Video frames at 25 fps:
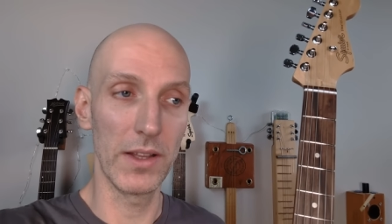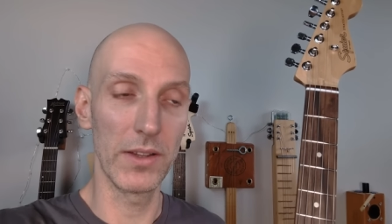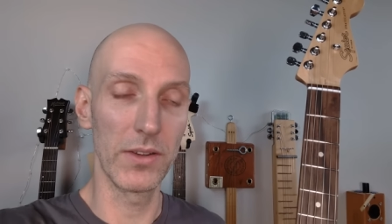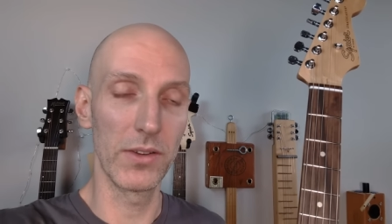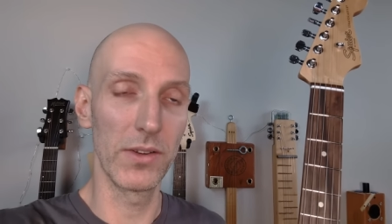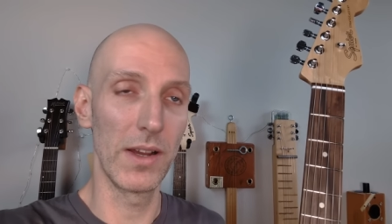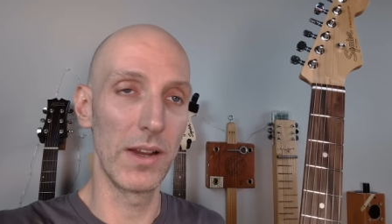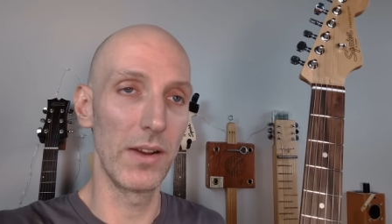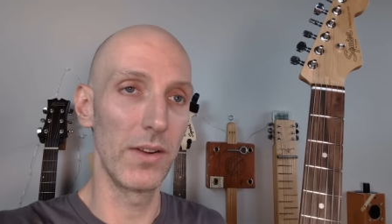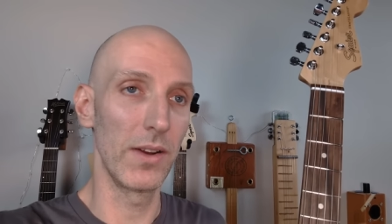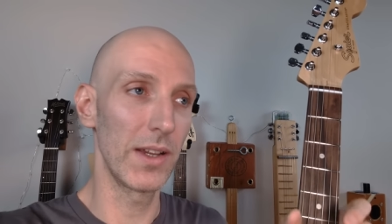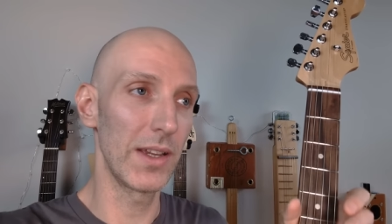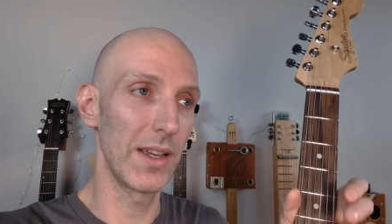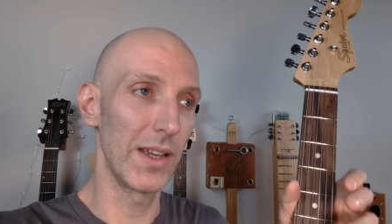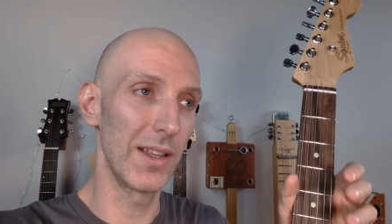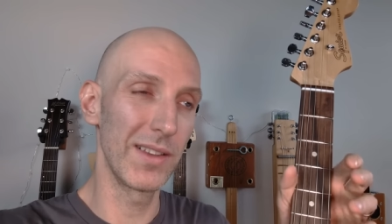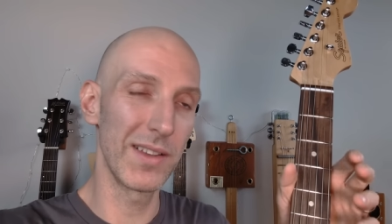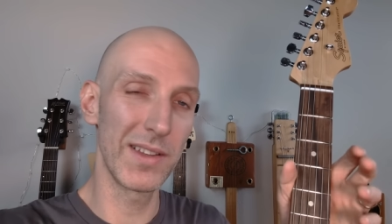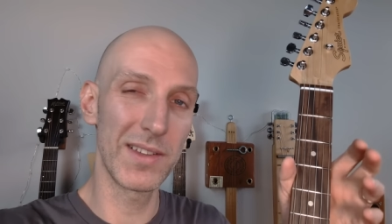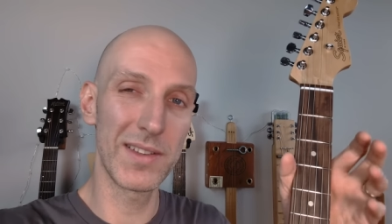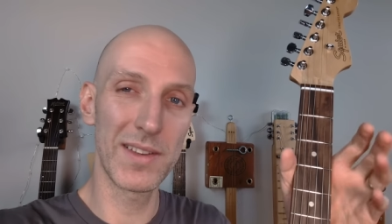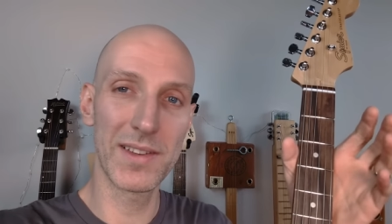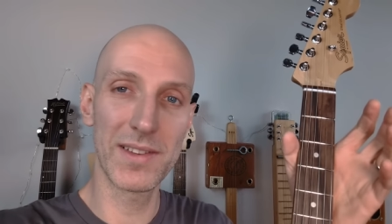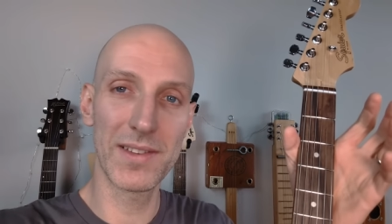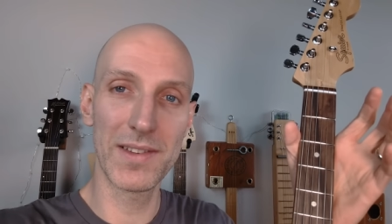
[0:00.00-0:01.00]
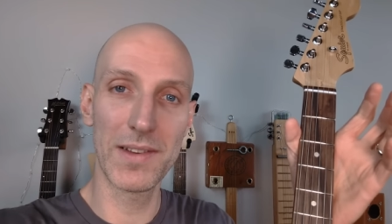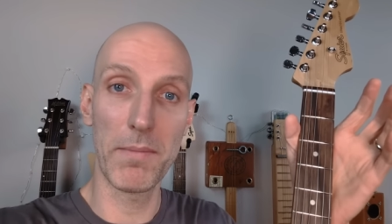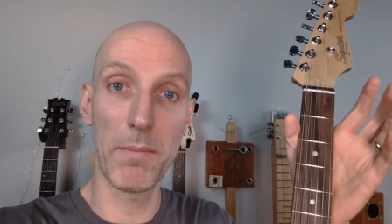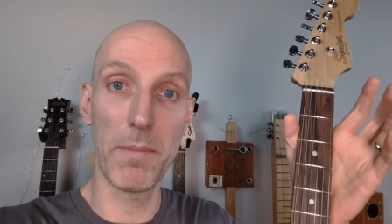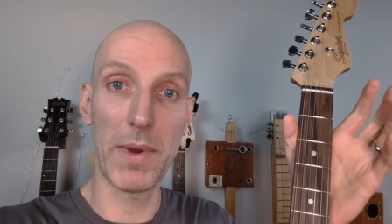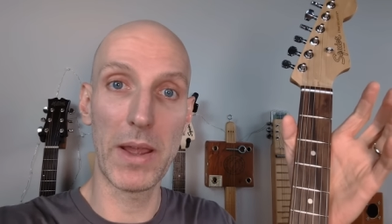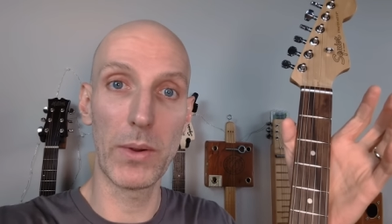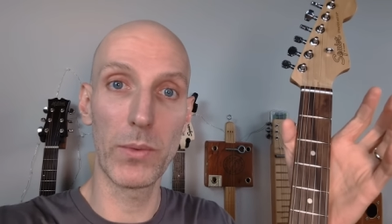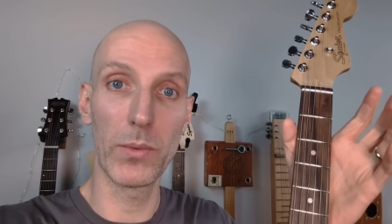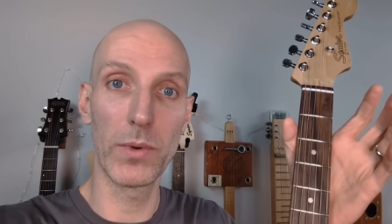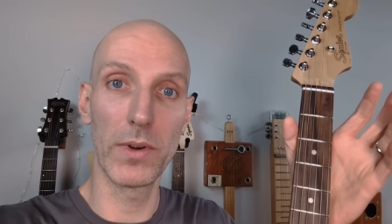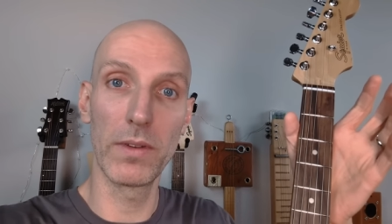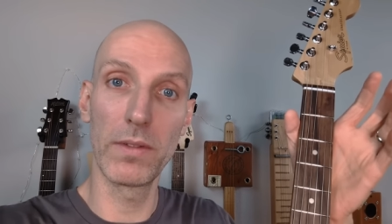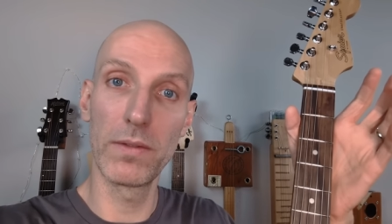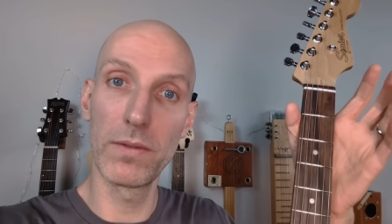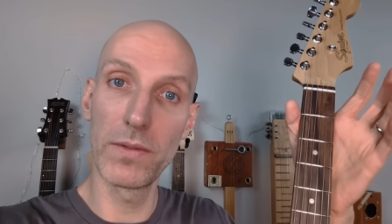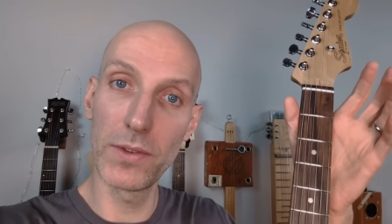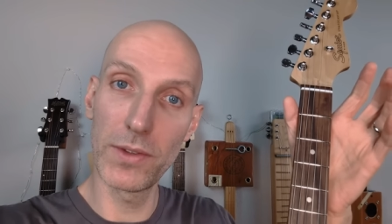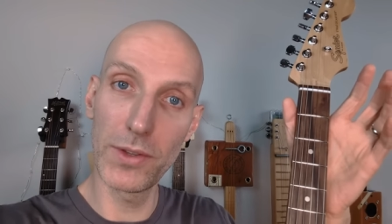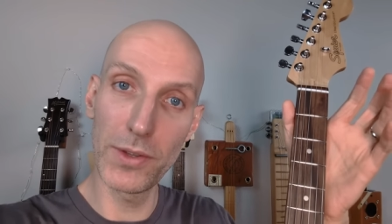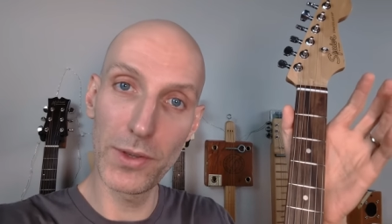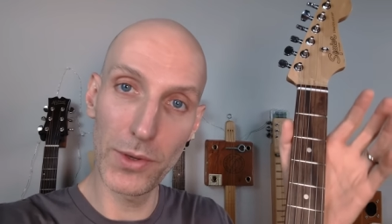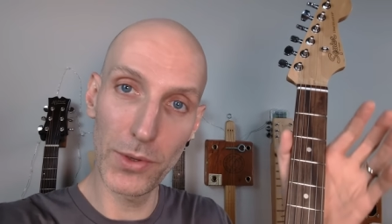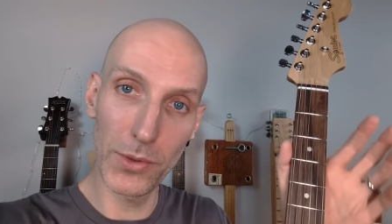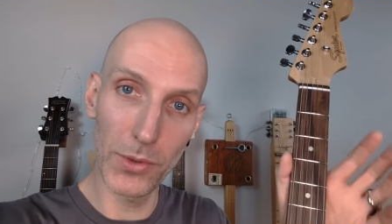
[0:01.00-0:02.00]
Now, again, this isn't my
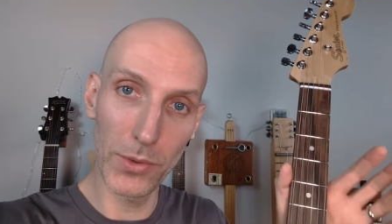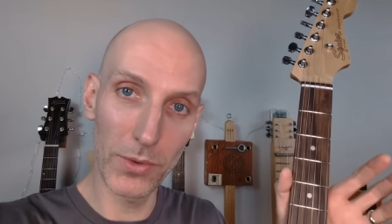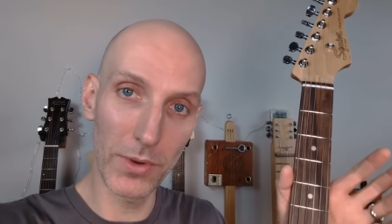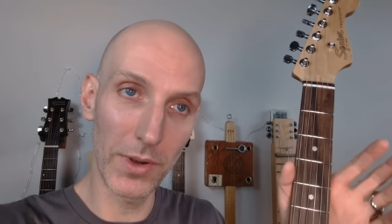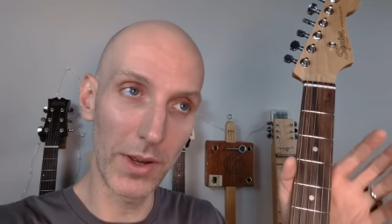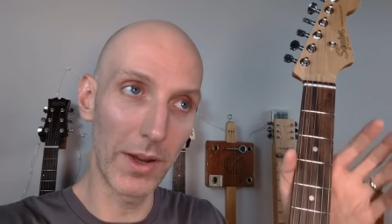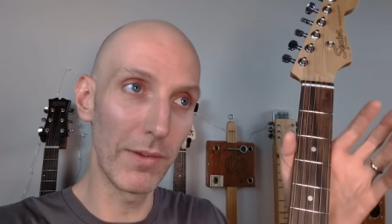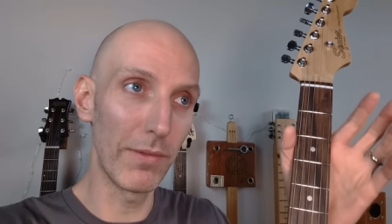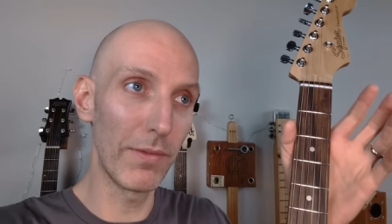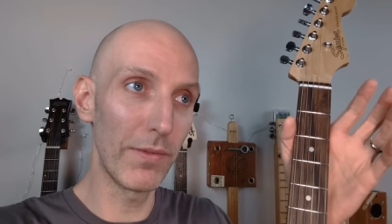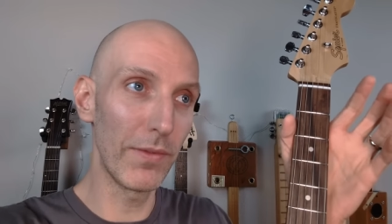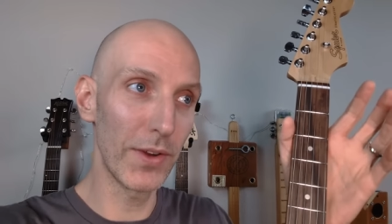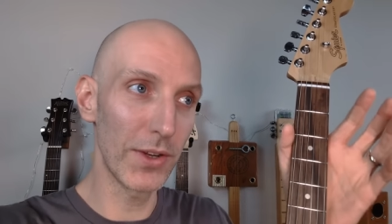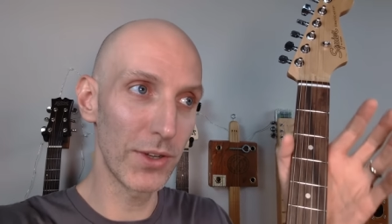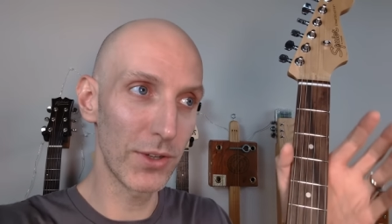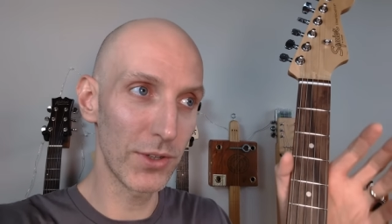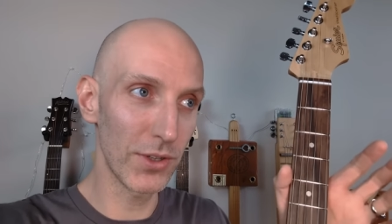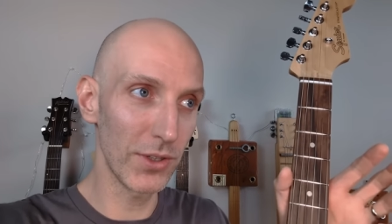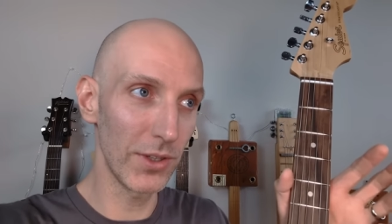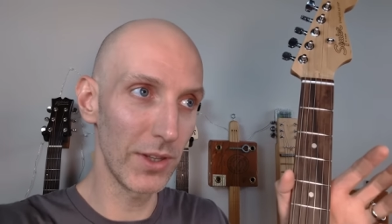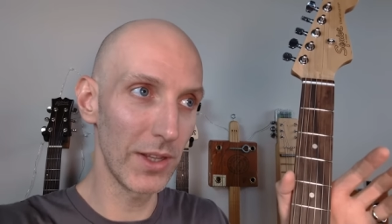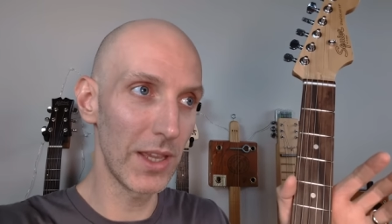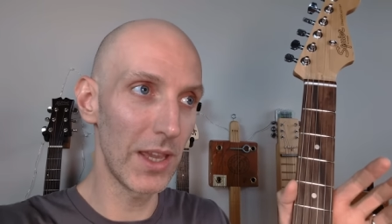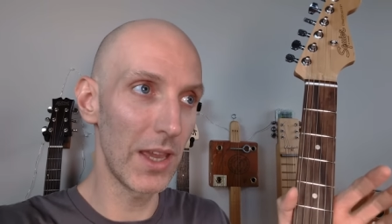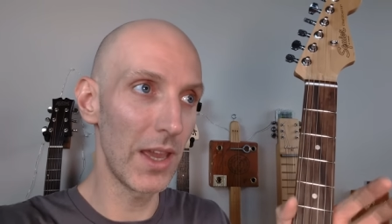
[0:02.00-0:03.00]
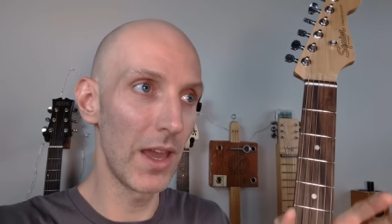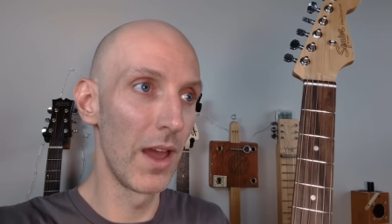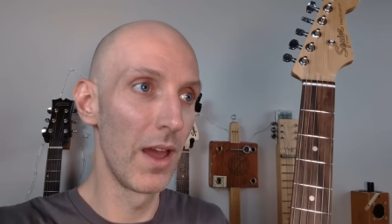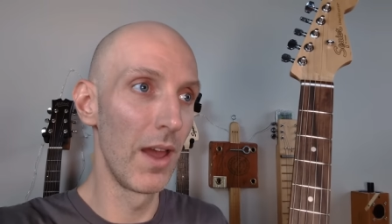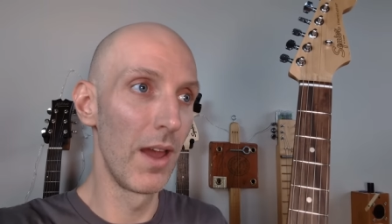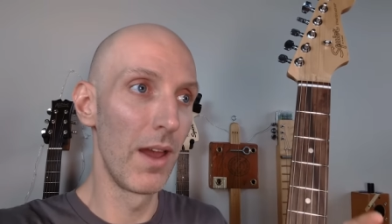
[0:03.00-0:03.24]
review officially.